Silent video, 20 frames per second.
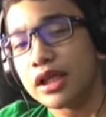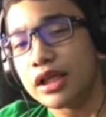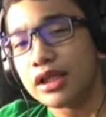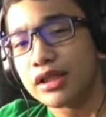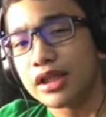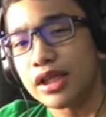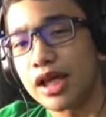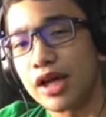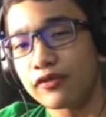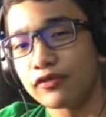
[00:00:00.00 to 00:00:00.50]

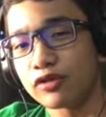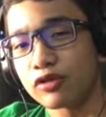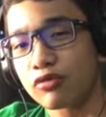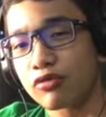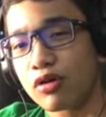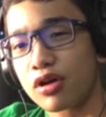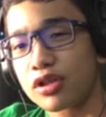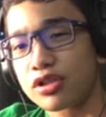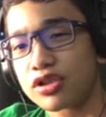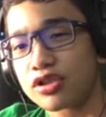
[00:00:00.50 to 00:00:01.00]
Then
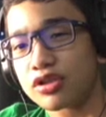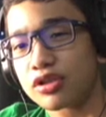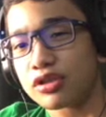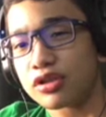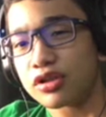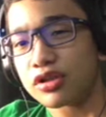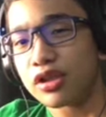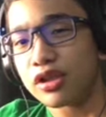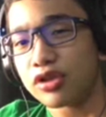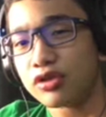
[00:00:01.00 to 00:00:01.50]
afterwards,
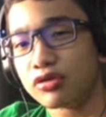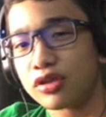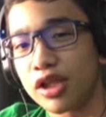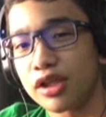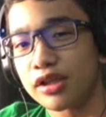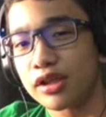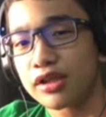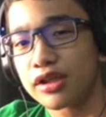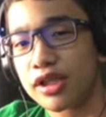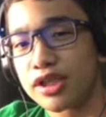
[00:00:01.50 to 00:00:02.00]
the
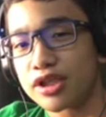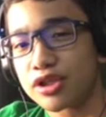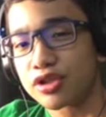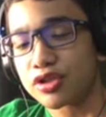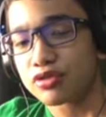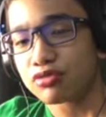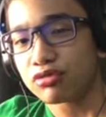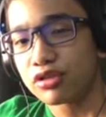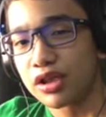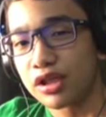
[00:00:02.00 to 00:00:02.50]
United
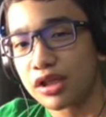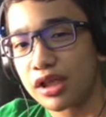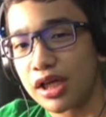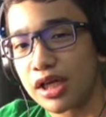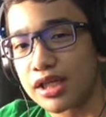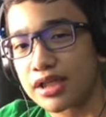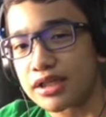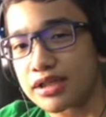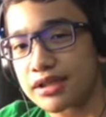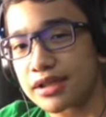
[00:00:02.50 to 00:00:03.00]
Nations
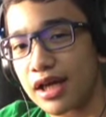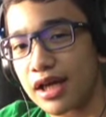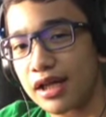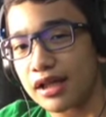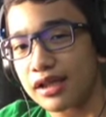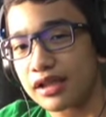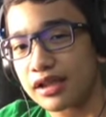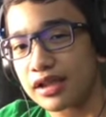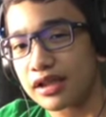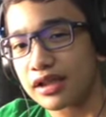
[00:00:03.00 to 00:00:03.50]
realized
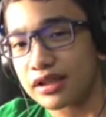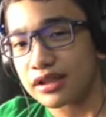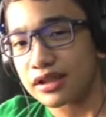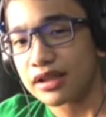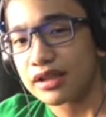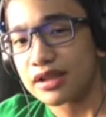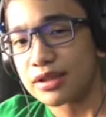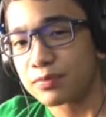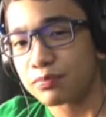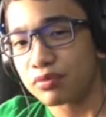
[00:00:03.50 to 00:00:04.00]
that
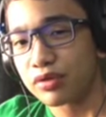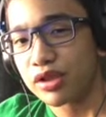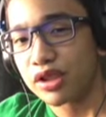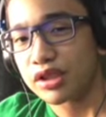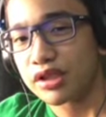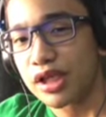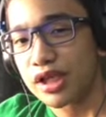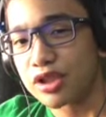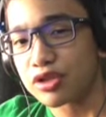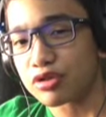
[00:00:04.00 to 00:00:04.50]
it is pretty
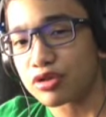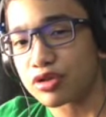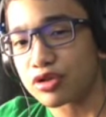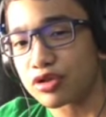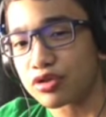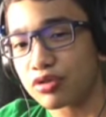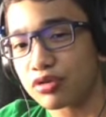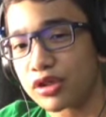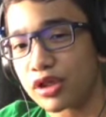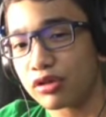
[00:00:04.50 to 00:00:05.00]
dangerous,
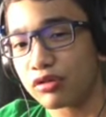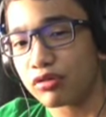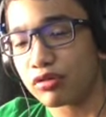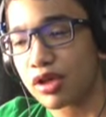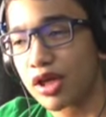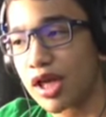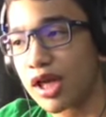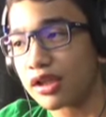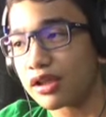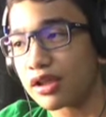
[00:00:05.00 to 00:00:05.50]
so they
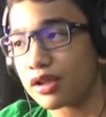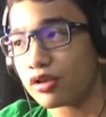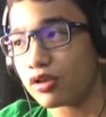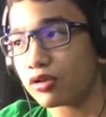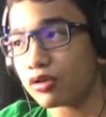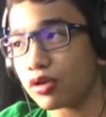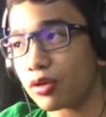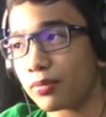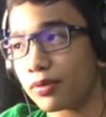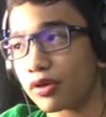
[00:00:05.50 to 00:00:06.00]
created the
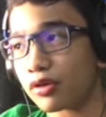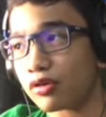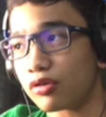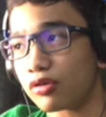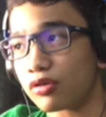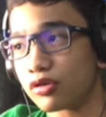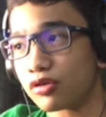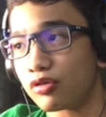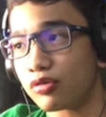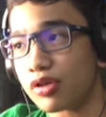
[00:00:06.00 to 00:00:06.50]
Global
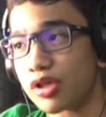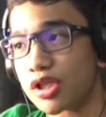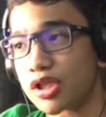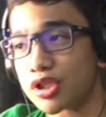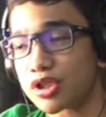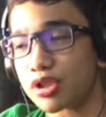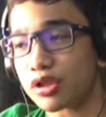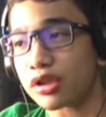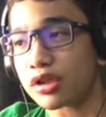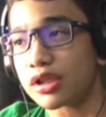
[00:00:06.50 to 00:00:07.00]
Occult
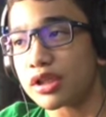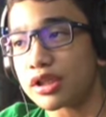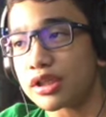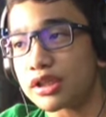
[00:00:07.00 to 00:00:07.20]
Coalition.